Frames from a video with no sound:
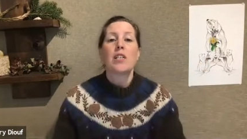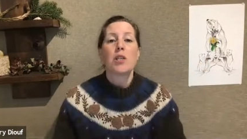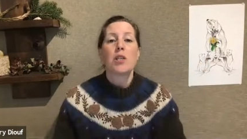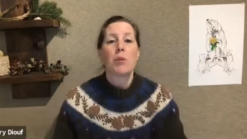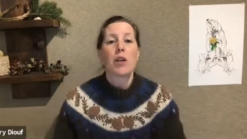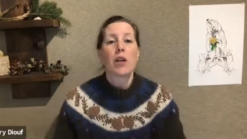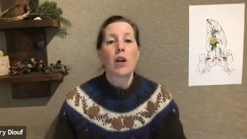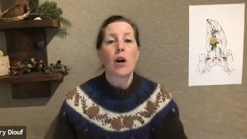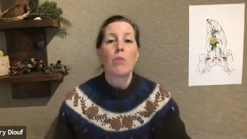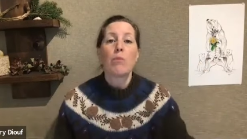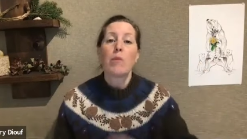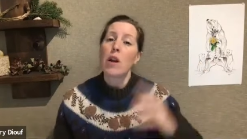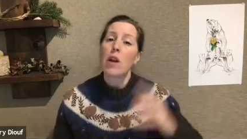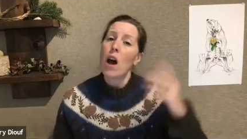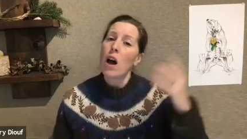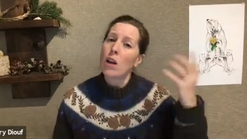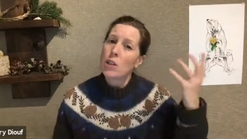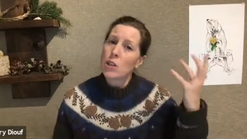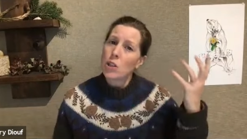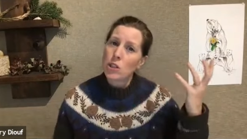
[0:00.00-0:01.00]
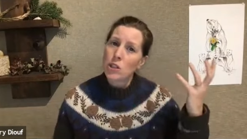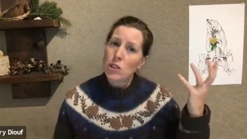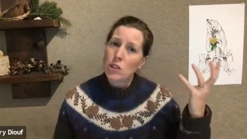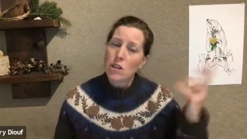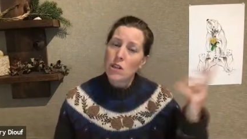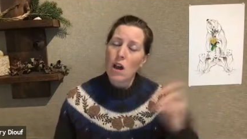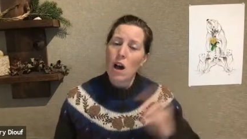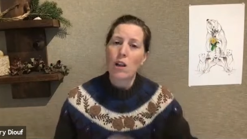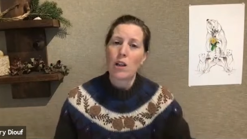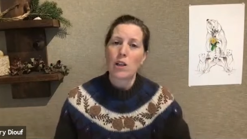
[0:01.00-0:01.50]
to become not just
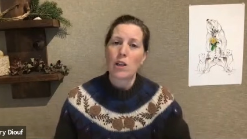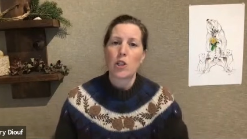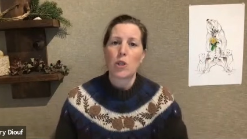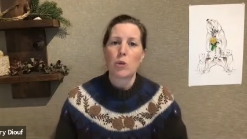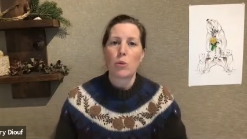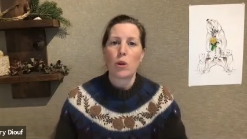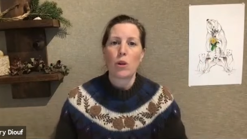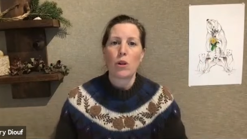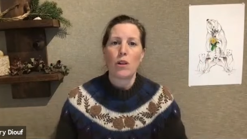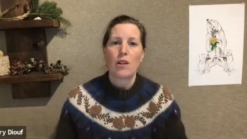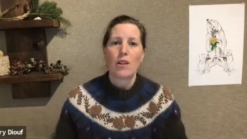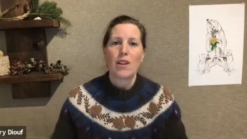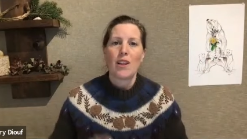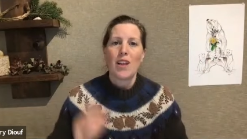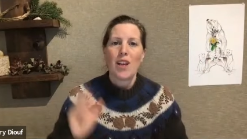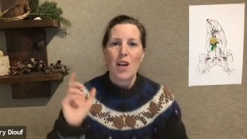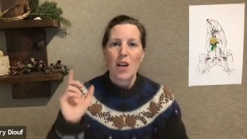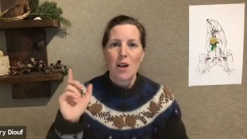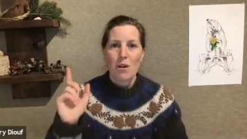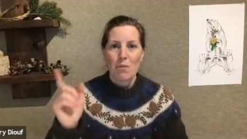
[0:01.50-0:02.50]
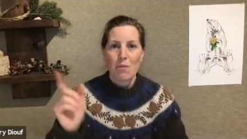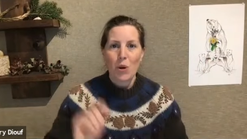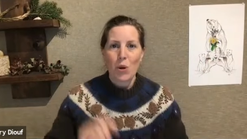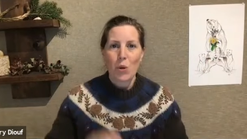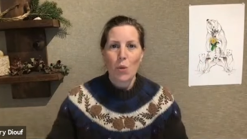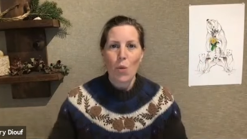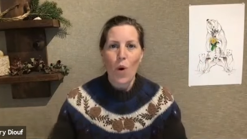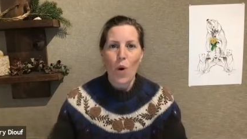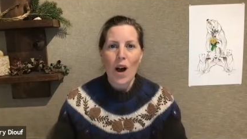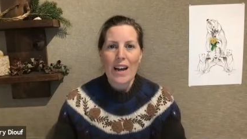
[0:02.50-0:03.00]
knowledgeable, but
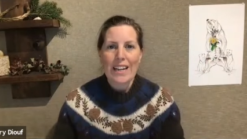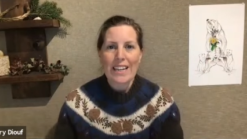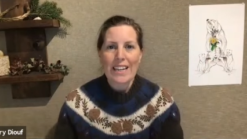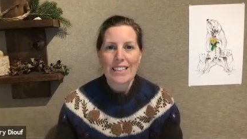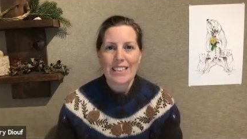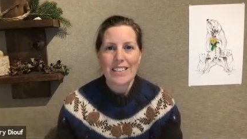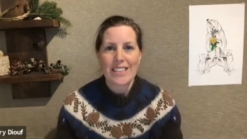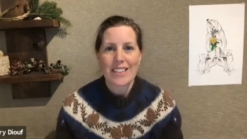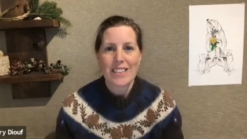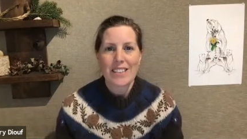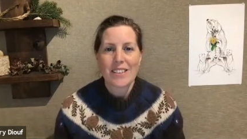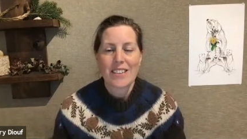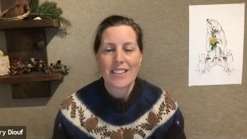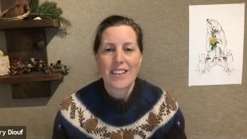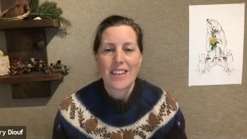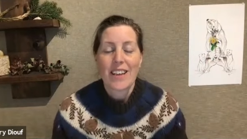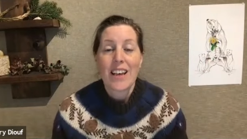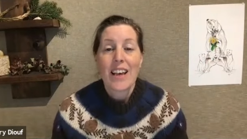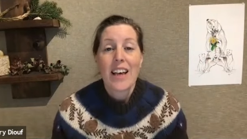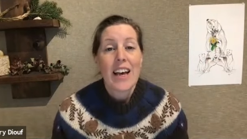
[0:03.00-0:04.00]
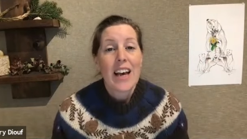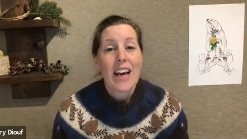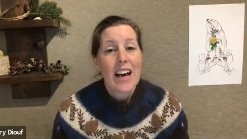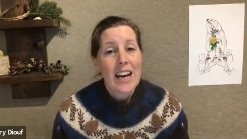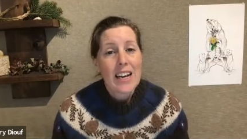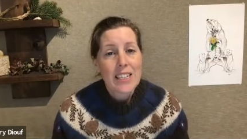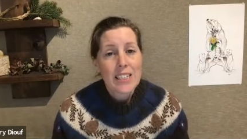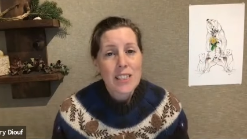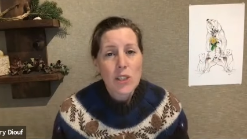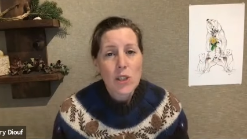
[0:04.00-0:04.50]
wise.
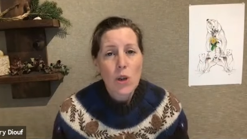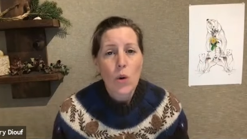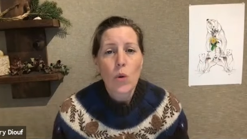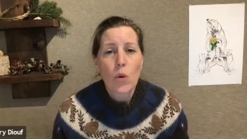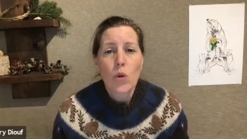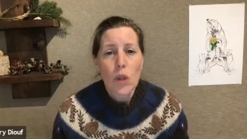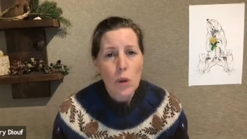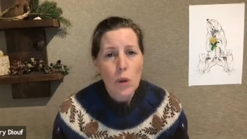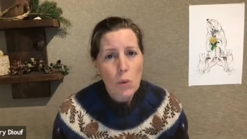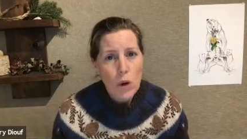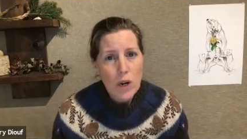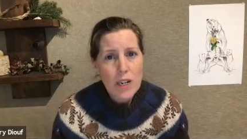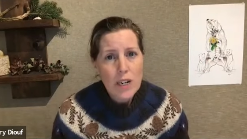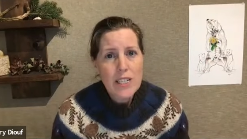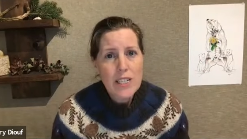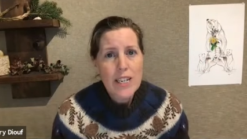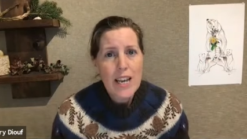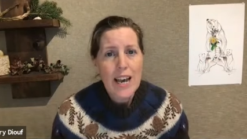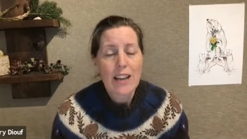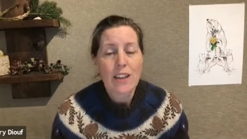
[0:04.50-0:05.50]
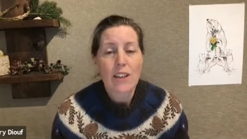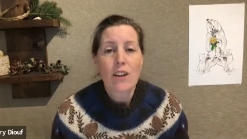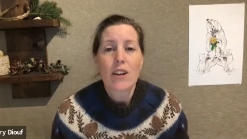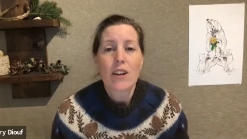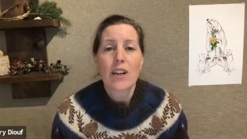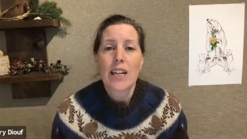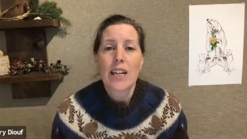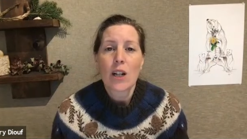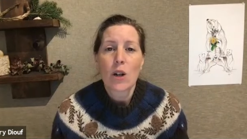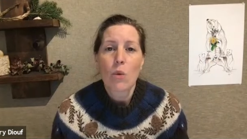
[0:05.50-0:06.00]
And so they worked together a
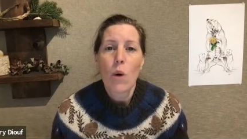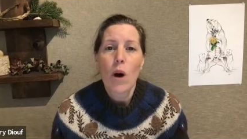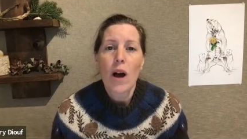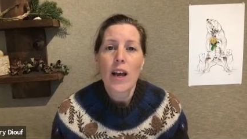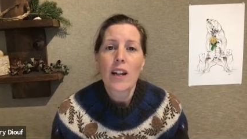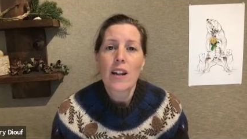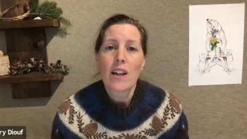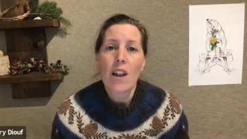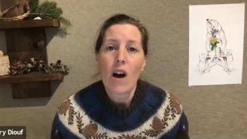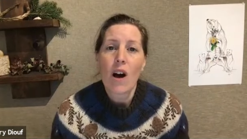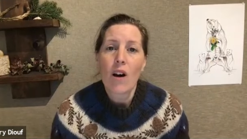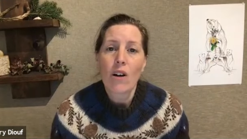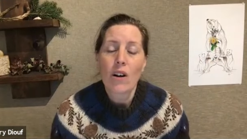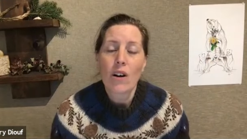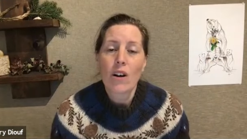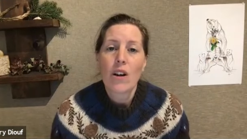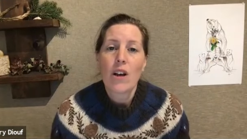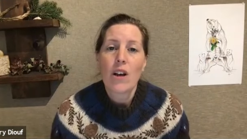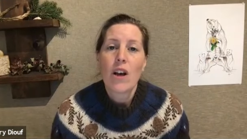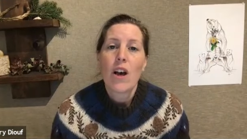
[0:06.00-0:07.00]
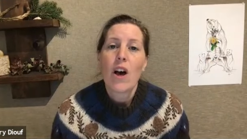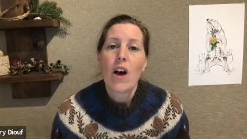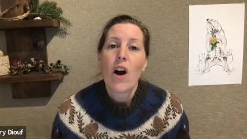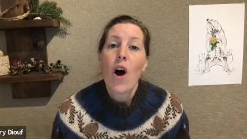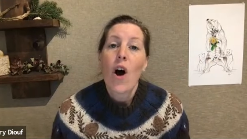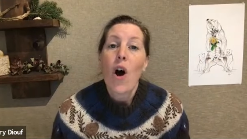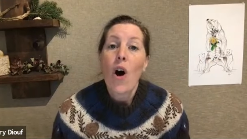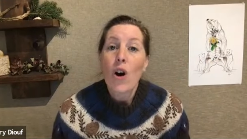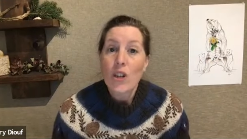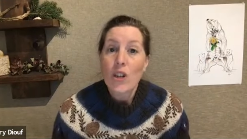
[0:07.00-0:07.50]
little while longer
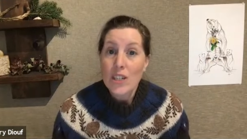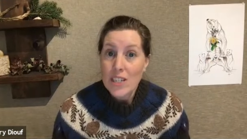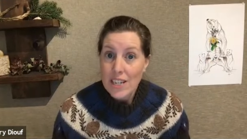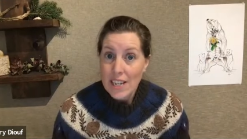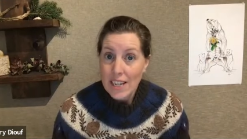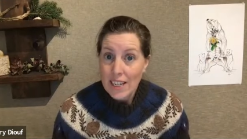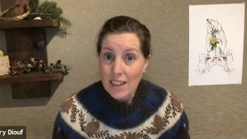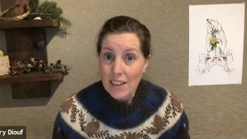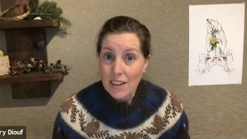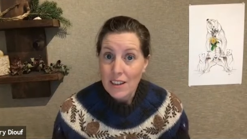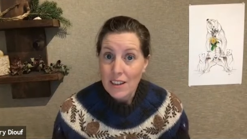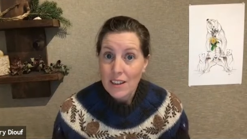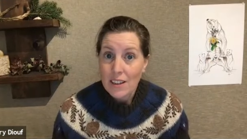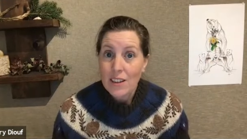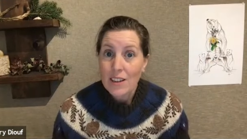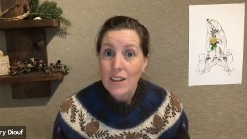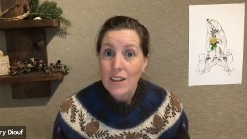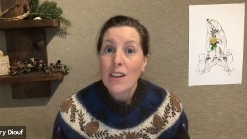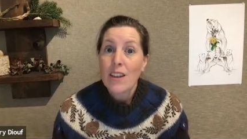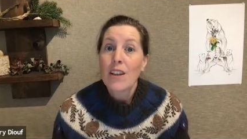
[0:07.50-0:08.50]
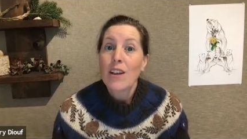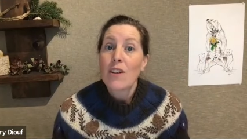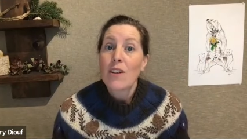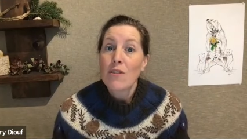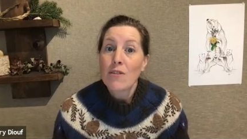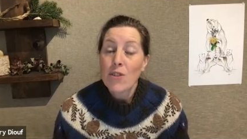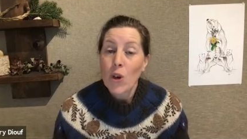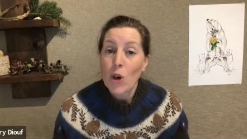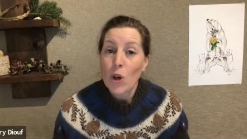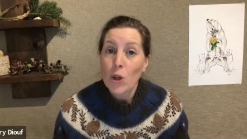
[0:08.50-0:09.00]
until
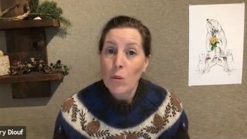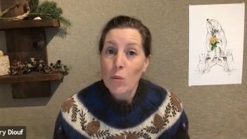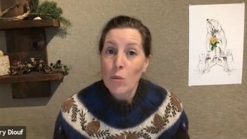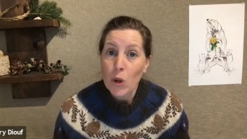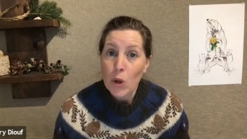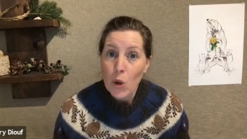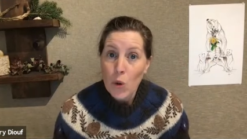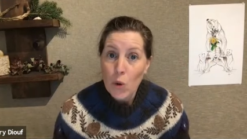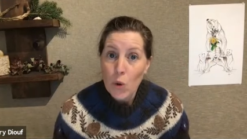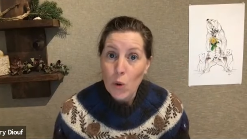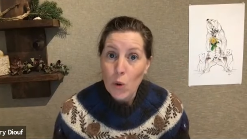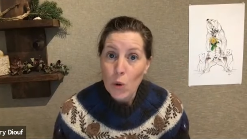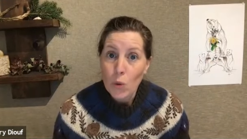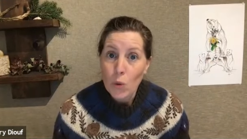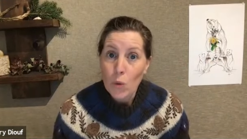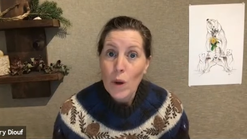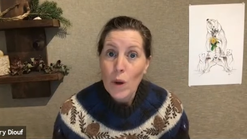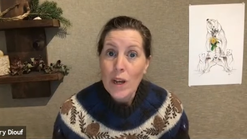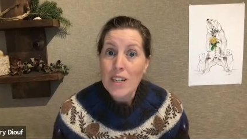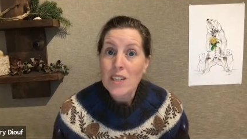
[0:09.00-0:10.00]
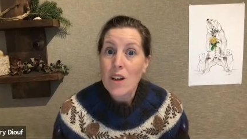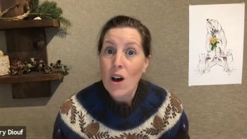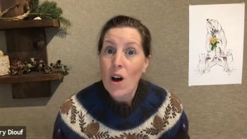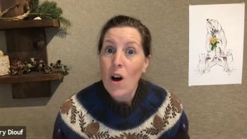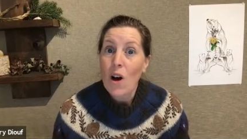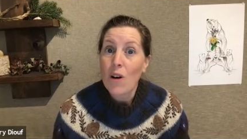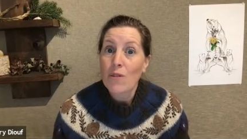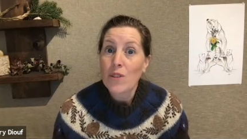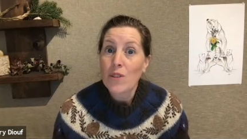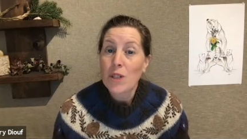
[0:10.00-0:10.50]
Fionn MacCool went
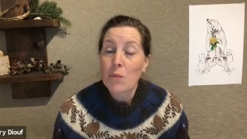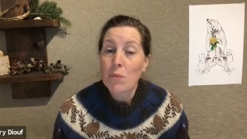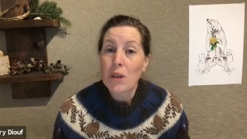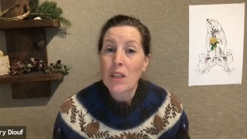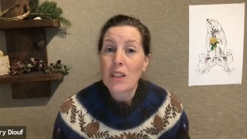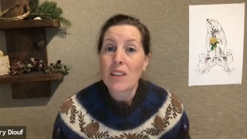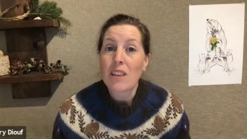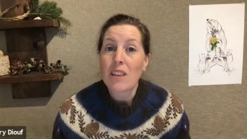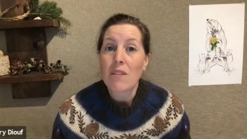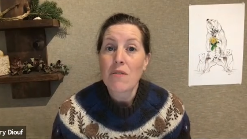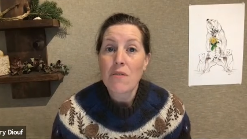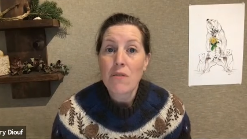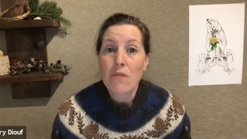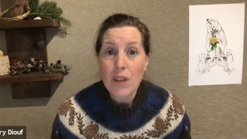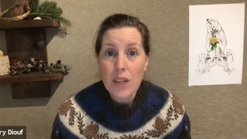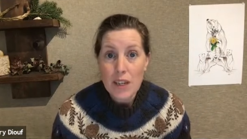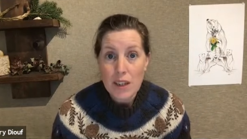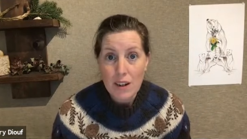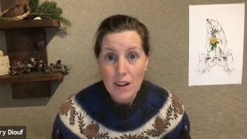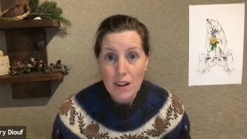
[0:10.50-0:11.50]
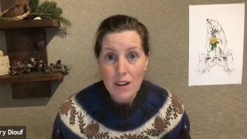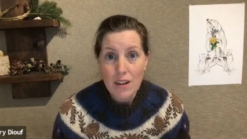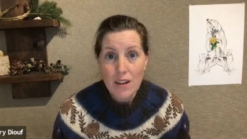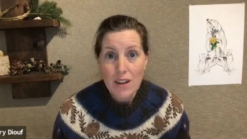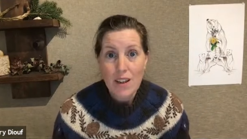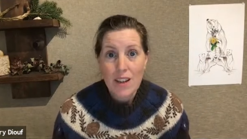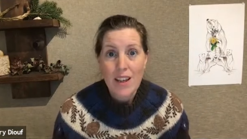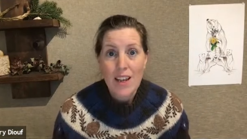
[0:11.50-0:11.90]
off to meet the Fianna,